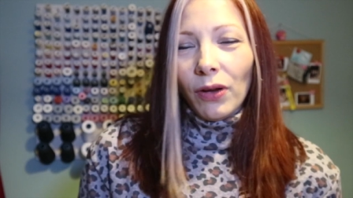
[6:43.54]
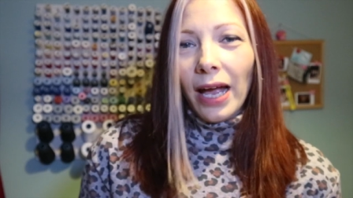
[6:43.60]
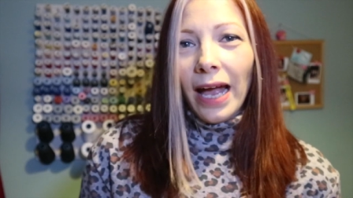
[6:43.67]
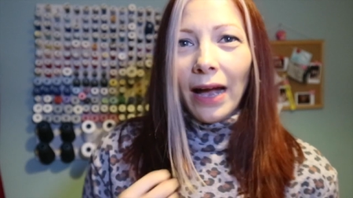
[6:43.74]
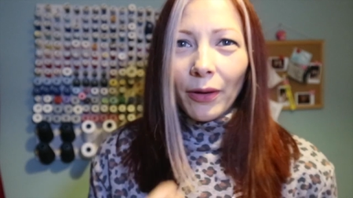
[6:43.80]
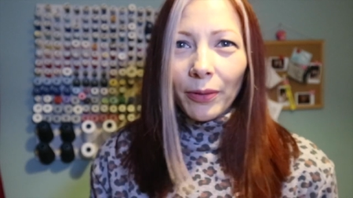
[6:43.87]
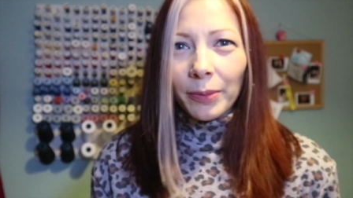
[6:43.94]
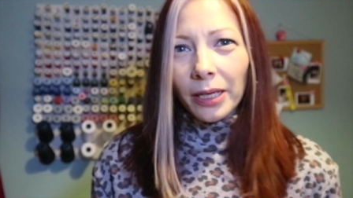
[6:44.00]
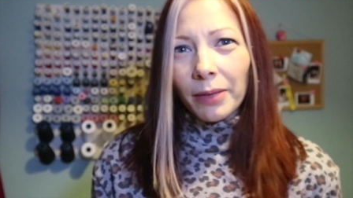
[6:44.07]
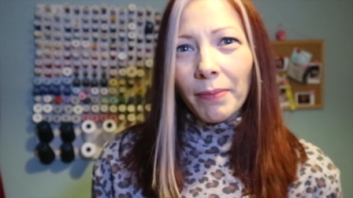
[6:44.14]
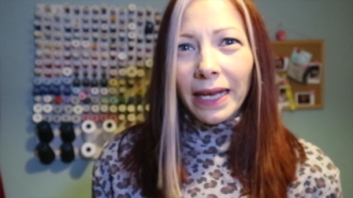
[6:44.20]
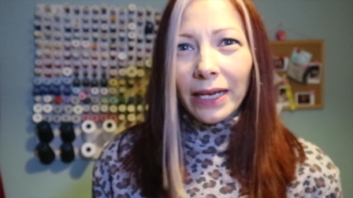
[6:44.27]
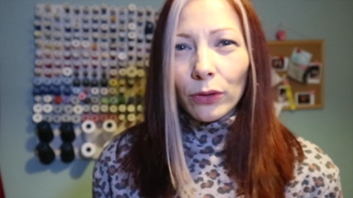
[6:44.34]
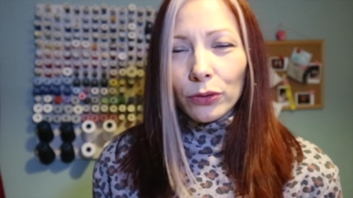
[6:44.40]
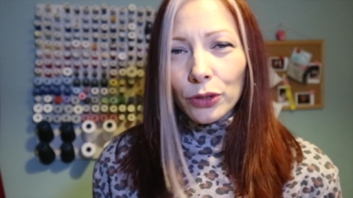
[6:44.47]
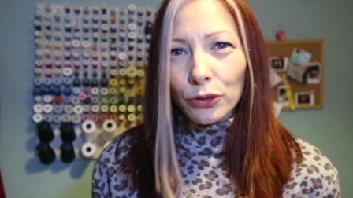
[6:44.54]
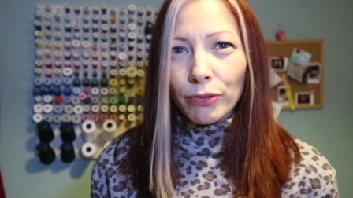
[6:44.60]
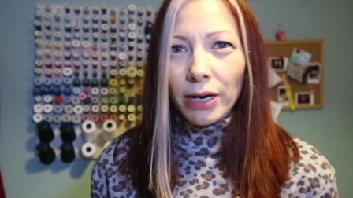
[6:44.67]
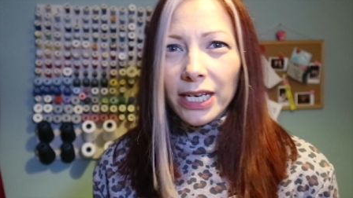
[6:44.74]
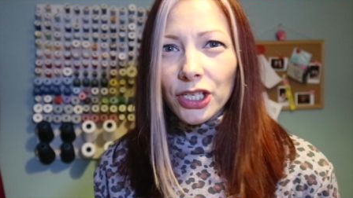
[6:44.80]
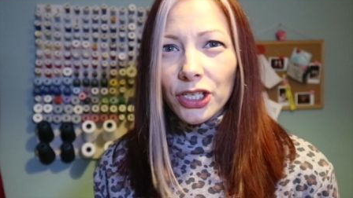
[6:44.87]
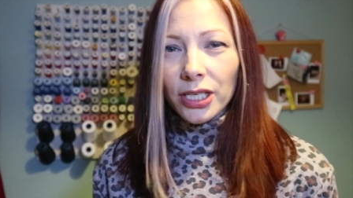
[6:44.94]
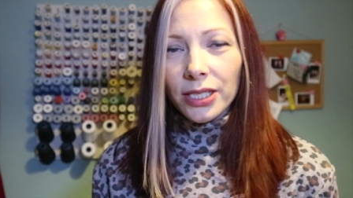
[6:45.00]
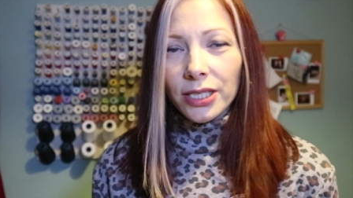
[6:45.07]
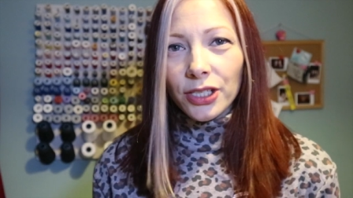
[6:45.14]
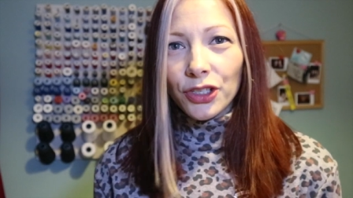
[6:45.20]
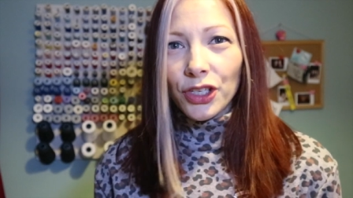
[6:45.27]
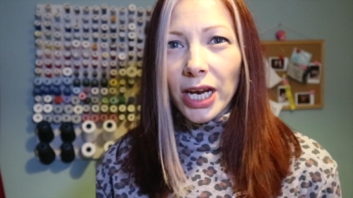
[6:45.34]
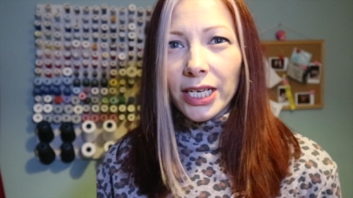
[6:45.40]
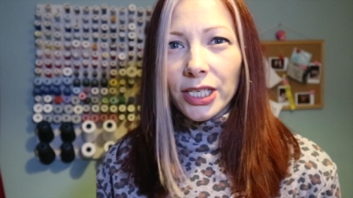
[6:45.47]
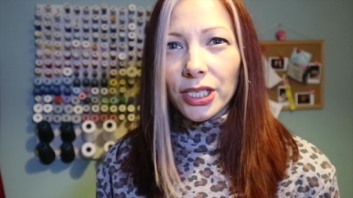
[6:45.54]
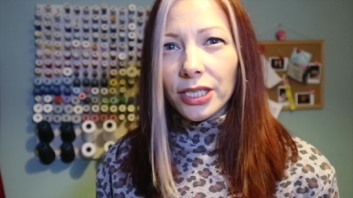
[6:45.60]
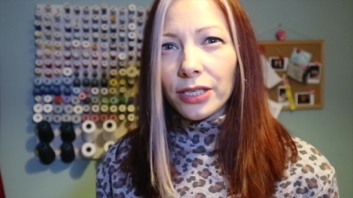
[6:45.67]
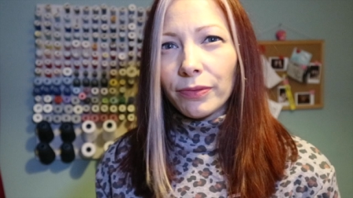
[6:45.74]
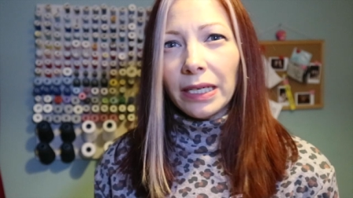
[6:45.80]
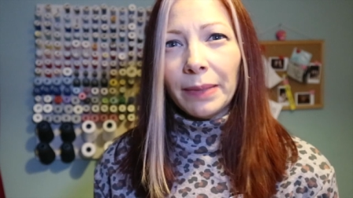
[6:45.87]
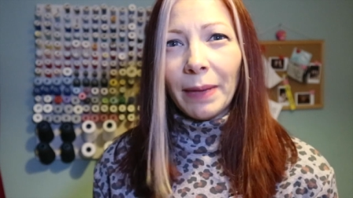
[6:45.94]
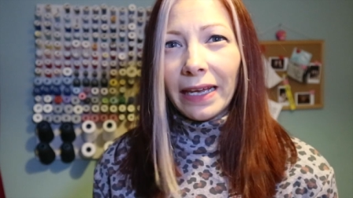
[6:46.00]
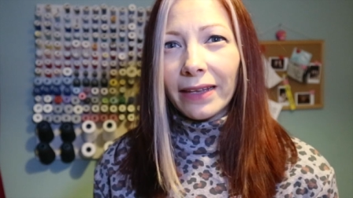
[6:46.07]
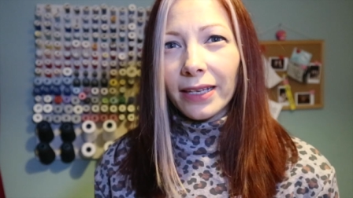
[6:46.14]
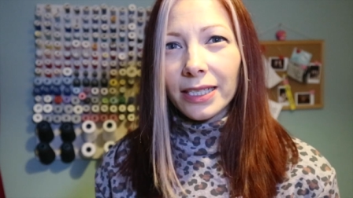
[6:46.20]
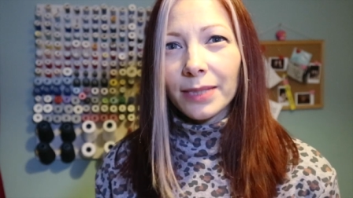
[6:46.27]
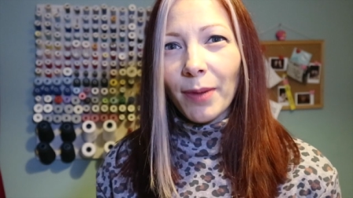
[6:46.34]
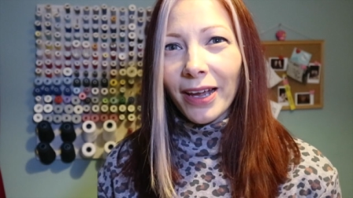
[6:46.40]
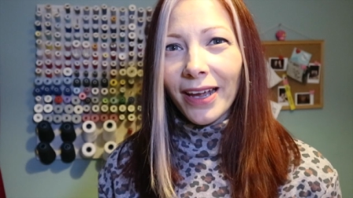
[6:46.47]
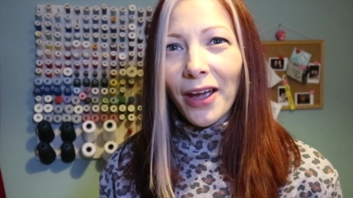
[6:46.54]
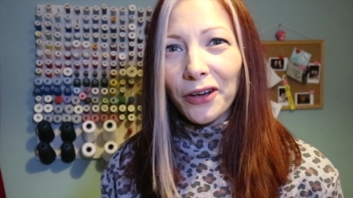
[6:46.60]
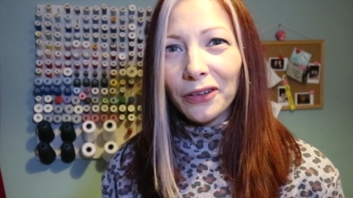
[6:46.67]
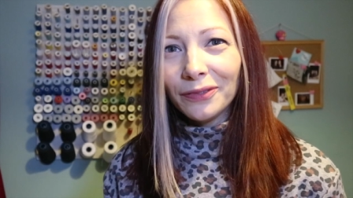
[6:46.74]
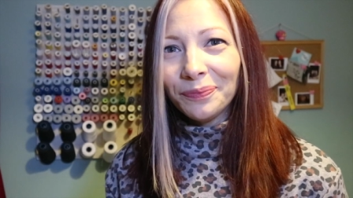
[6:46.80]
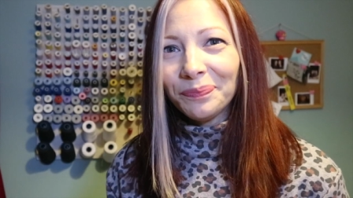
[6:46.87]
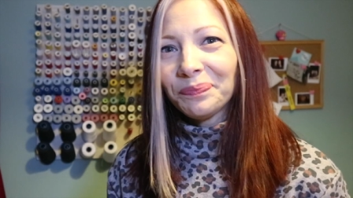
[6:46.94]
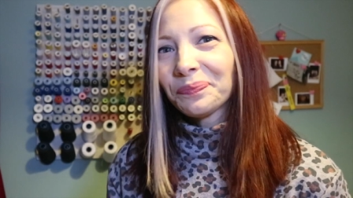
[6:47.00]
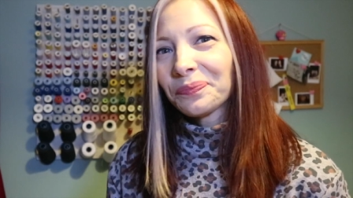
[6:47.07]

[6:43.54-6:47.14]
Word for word: how I'm going to make alterations and changes to really make things my own.